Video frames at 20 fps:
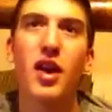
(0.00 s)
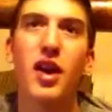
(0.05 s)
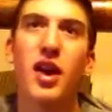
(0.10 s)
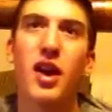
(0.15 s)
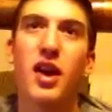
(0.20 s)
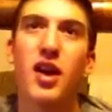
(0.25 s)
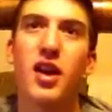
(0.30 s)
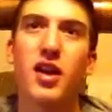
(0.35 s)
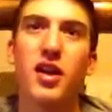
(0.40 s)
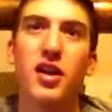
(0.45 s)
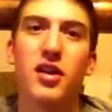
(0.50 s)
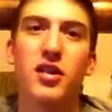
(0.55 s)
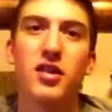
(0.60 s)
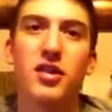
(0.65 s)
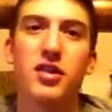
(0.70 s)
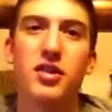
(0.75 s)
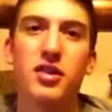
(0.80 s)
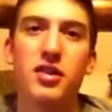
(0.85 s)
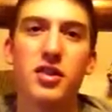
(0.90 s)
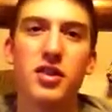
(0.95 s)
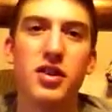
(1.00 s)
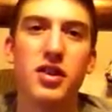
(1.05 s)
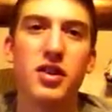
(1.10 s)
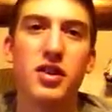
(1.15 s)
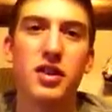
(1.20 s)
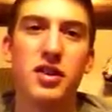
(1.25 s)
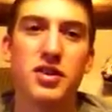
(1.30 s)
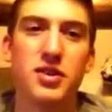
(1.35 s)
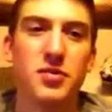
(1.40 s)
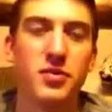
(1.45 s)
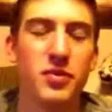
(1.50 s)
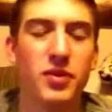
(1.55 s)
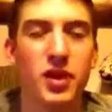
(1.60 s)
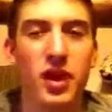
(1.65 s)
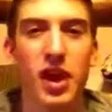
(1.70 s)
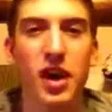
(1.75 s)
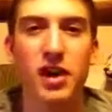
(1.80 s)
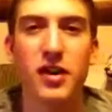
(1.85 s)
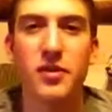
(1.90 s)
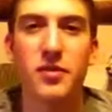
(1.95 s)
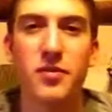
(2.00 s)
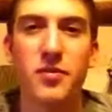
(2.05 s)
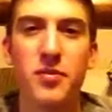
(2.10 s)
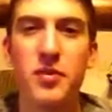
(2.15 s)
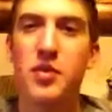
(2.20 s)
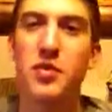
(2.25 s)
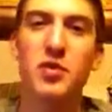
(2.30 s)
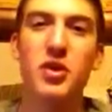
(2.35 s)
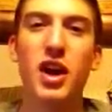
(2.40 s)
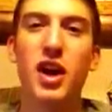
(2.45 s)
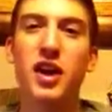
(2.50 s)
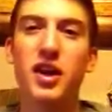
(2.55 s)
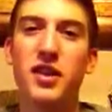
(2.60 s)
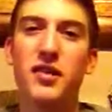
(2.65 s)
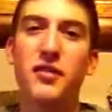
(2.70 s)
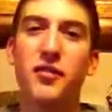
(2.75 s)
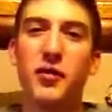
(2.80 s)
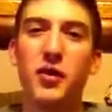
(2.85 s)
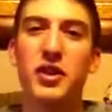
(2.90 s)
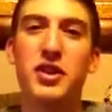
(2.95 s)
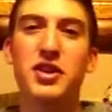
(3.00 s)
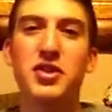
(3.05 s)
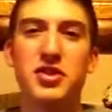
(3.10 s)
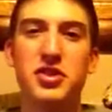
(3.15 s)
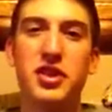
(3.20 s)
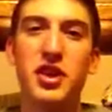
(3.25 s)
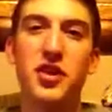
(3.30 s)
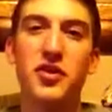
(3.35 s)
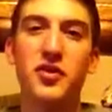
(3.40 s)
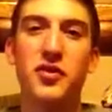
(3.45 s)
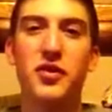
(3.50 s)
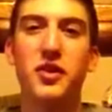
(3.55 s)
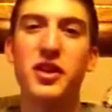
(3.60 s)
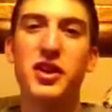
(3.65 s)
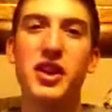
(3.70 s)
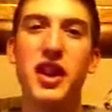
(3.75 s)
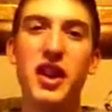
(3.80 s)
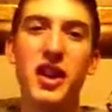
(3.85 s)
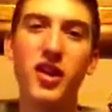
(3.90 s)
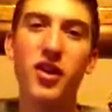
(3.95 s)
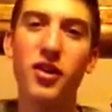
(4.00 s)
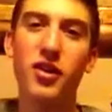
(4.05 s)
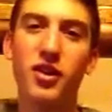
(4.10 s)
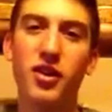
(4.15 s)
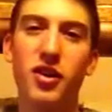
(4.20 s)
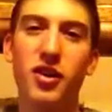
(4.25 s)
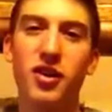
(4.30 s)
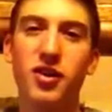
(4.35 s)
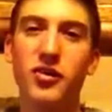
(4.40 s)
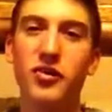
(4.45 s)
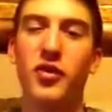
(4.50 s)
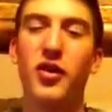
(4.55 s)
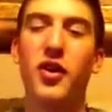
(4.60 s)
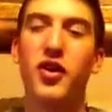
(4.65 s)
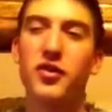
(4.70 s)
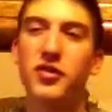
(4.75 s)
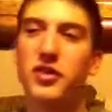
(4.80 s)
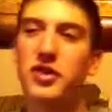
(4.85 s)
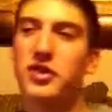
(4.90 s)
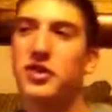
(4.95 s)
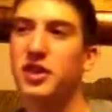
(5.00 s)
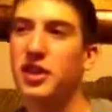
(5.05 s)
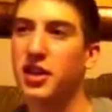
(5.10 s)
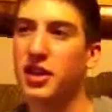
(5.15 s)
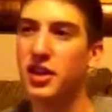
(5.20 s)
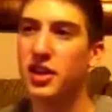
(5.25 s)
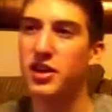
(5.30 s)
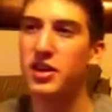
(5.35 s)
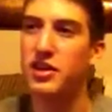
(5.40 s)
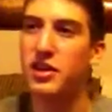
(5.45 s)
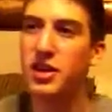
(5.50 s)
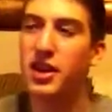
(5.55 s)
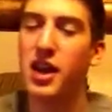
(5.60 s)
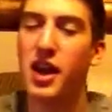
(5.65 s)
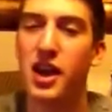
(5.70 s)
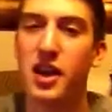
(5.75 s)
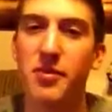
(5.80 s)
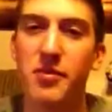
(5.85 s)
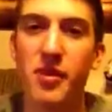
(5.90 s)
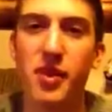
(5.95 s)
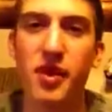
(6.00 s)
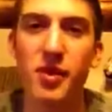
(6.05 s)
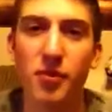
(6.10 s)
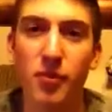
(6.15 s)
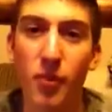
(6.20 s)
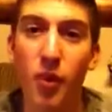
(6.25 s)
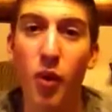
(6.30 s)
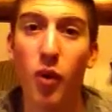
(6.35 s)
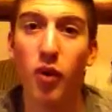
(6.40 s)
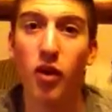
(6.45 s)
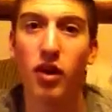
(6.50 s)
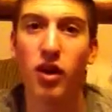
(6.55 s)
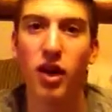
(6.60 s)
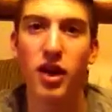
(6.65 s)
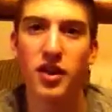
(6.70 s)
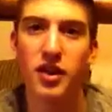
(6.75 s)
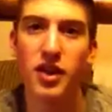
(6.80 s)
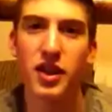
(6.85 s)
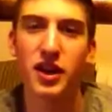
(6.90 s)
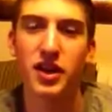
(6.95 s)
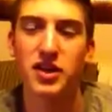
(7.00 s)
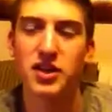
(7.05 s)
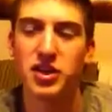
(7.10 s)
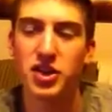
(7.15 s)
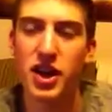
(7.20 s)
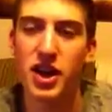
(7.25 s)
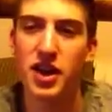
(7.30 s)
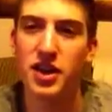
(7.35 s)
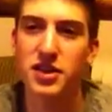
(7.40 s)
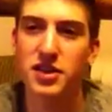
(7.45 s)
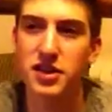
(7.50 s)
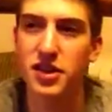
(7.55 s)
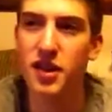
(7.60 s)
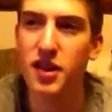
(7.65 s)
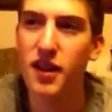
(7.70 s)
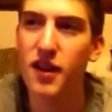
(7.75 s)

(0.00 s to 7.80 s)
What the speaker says: And you kind of inflict yourself and you get all involved into the game more, I think, in Jake's.